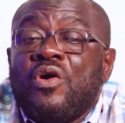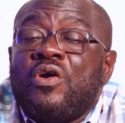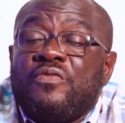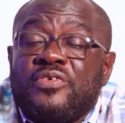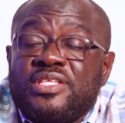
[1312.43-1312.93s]

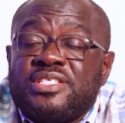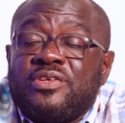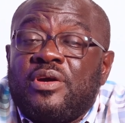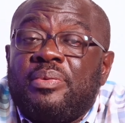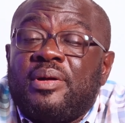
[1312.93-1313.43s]
or for the
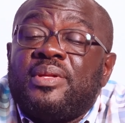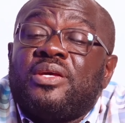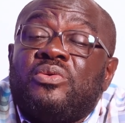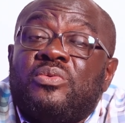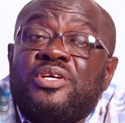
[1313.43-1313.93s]
general public
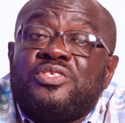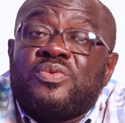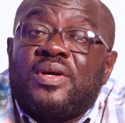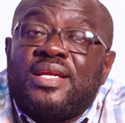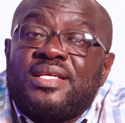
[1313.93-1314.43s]
who want
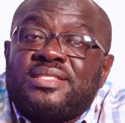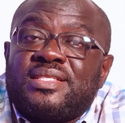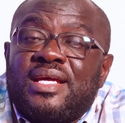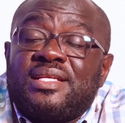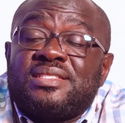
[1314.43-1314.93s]
to understand